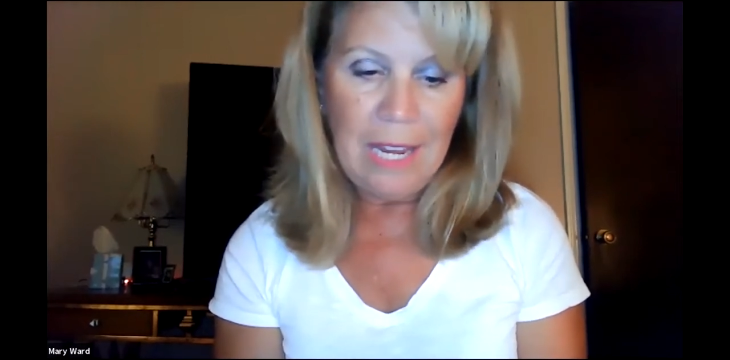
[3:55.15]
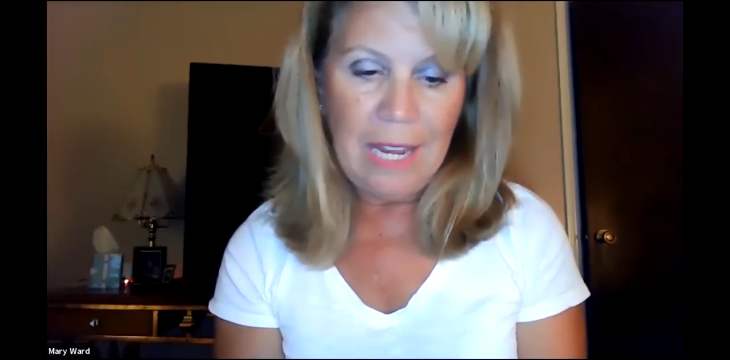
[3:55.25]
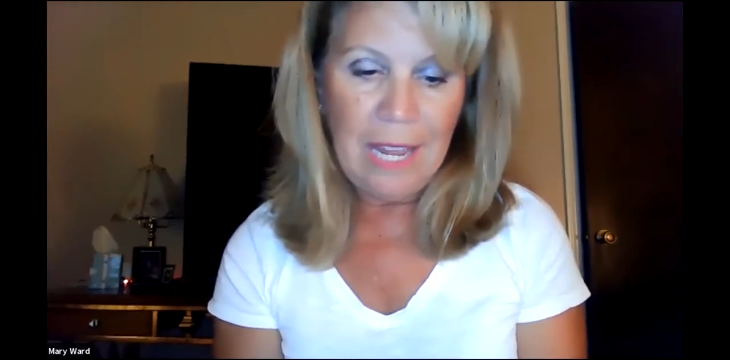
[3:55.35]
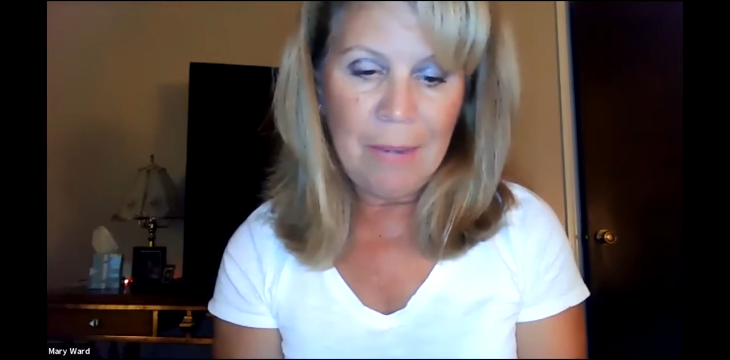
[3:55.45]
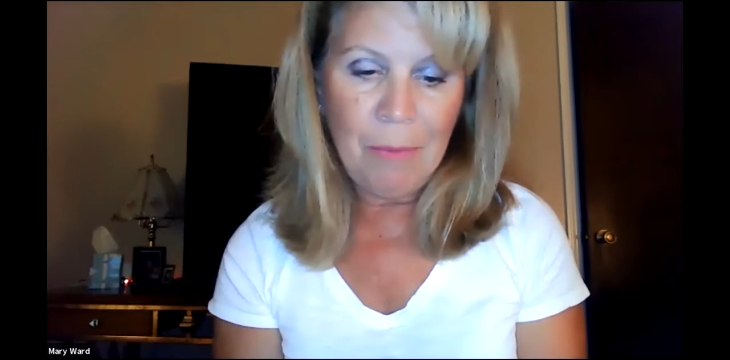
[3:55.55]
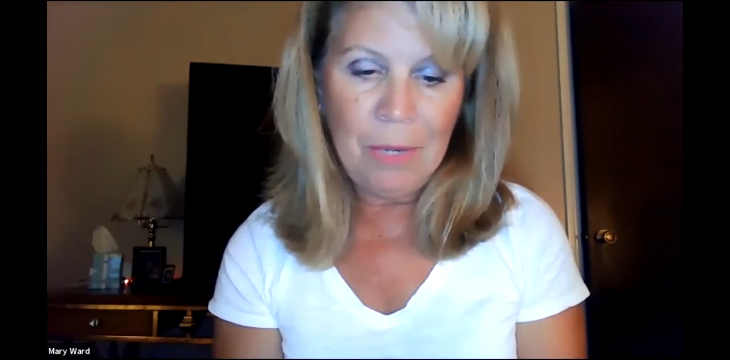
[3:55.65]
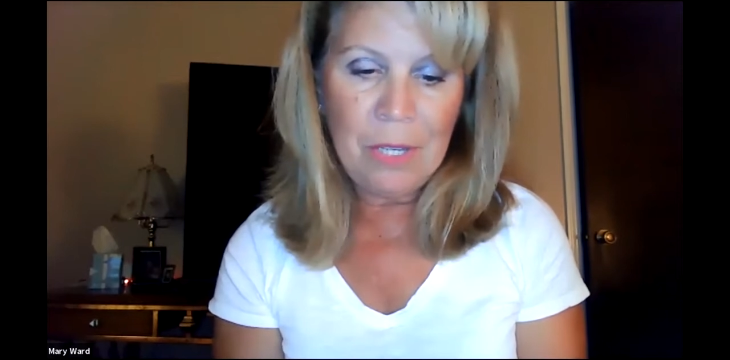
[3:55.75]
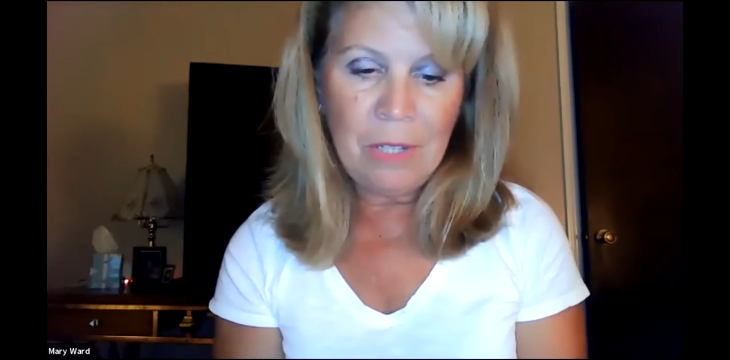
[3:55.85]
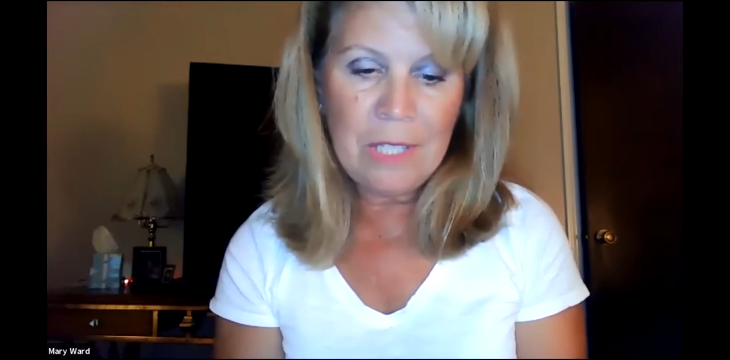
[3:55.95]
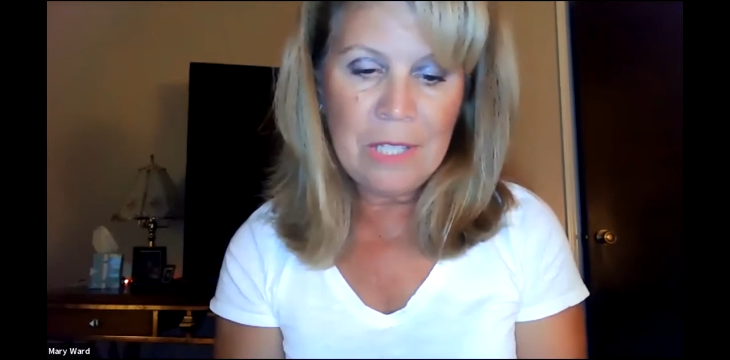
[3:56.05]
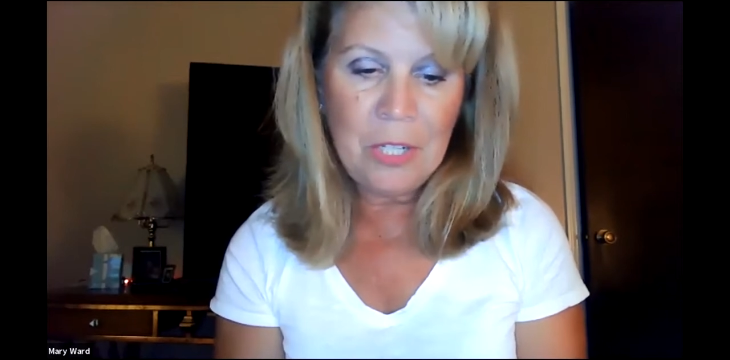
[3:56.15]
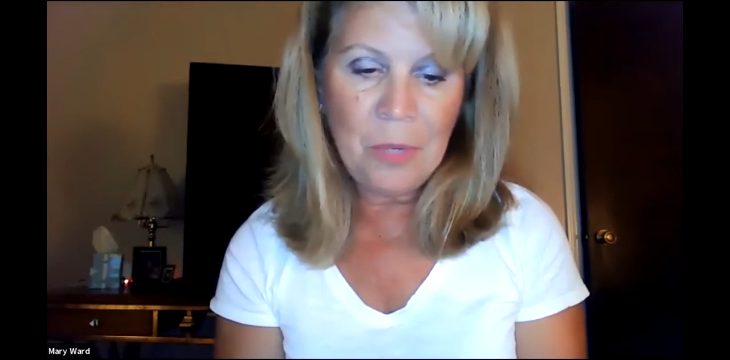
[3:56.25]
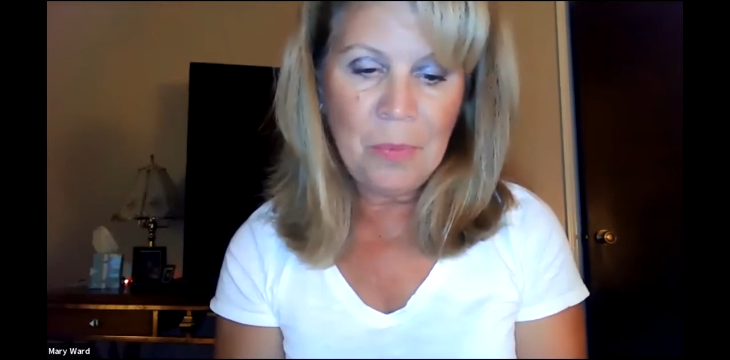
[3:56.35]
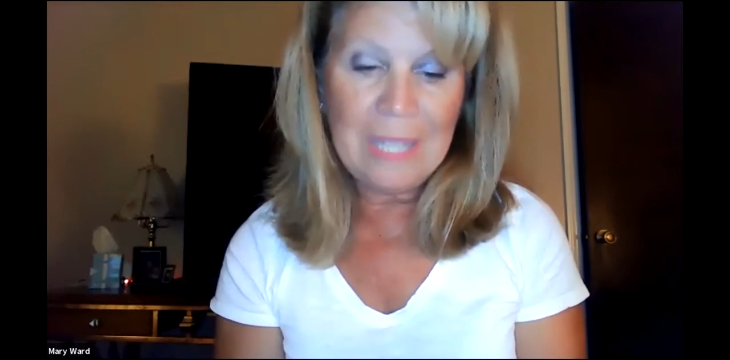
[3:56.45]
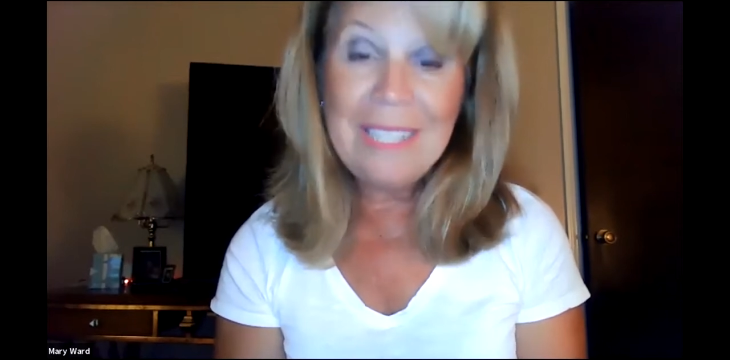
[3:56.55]
It reduces
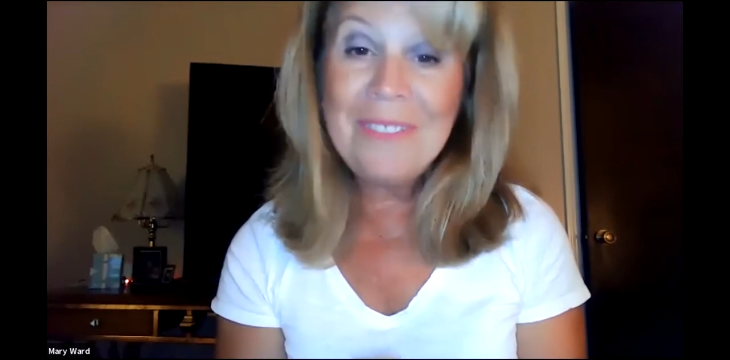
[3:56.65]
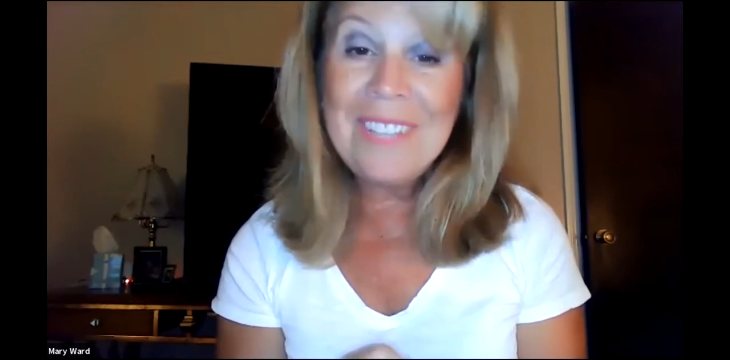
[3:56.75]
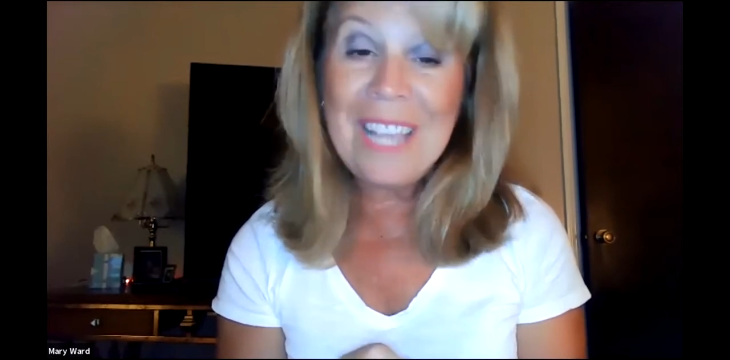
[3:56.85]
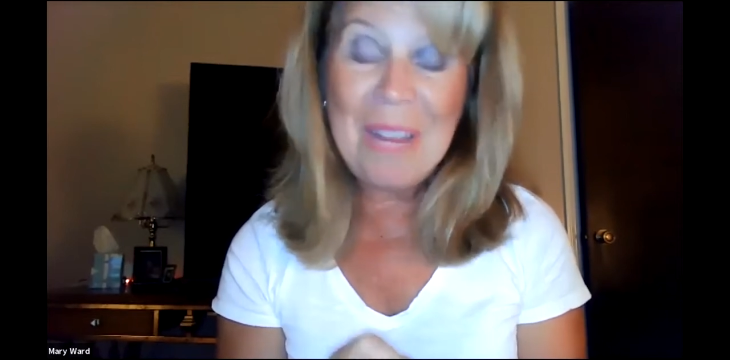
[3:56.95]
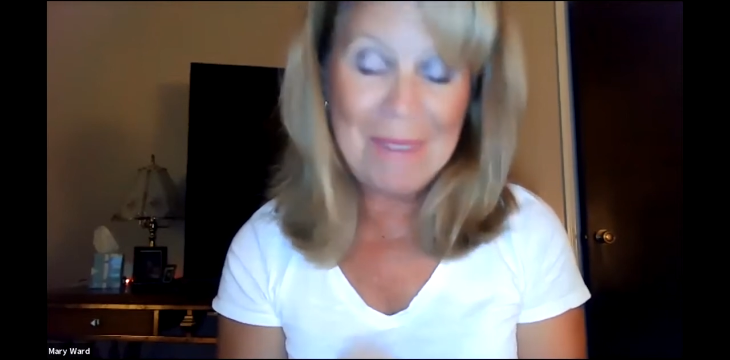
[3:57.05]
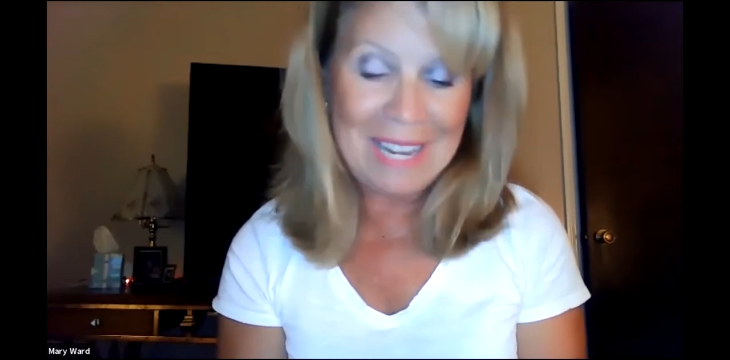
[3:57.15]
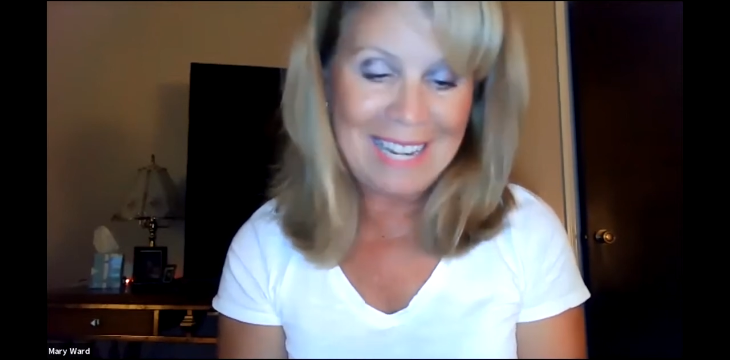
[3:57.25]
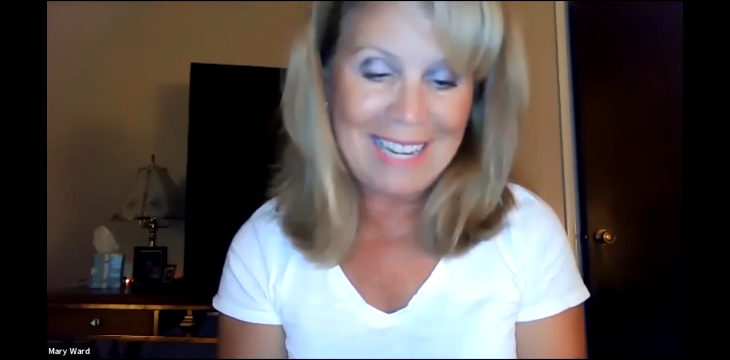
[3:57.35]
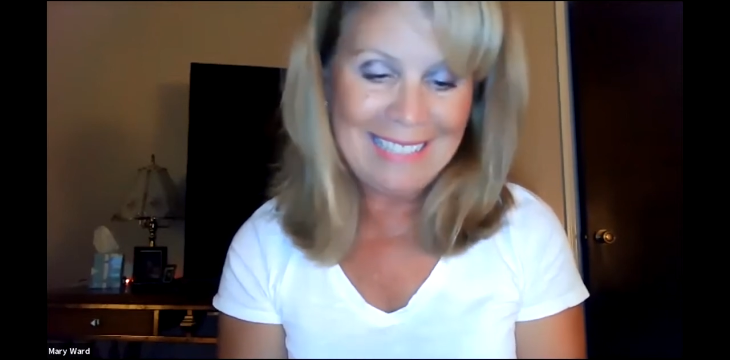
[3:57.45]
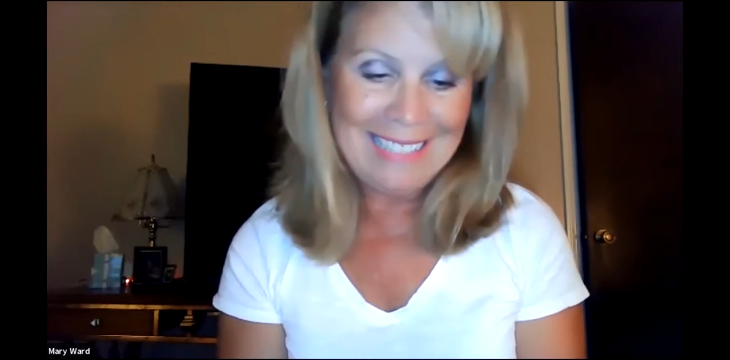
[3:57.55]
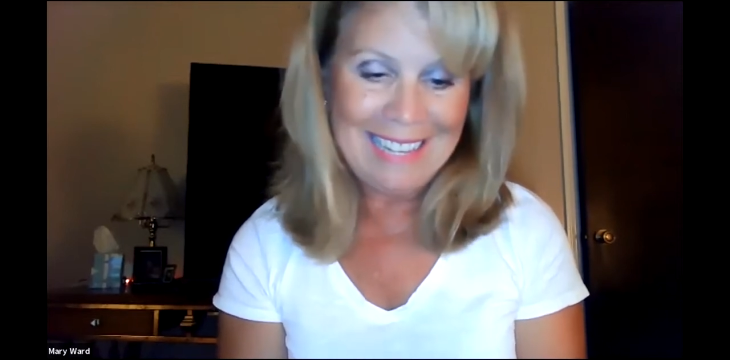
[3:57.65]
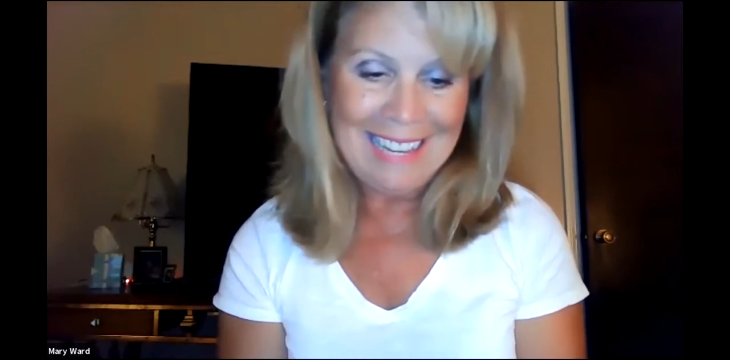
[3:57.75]
your risk of diabetes.